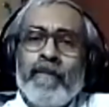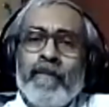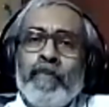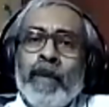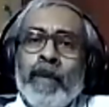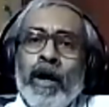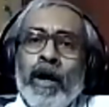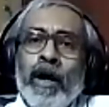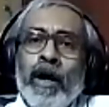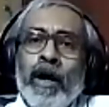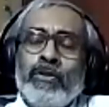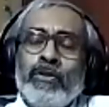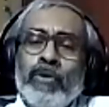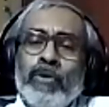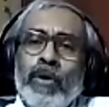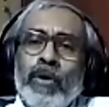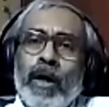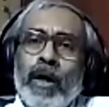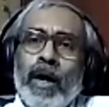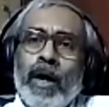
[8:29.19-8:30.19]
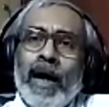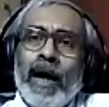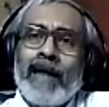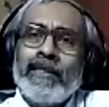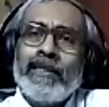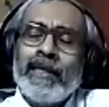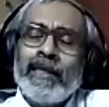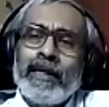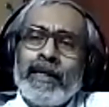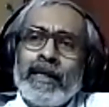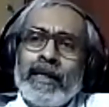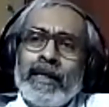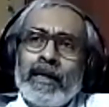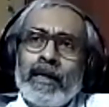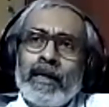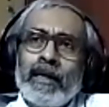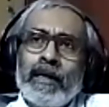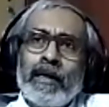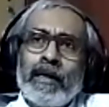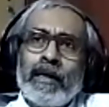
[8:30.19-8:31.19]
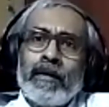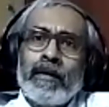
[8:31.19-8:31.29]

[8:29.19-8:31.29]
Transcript: So uh, I think uh,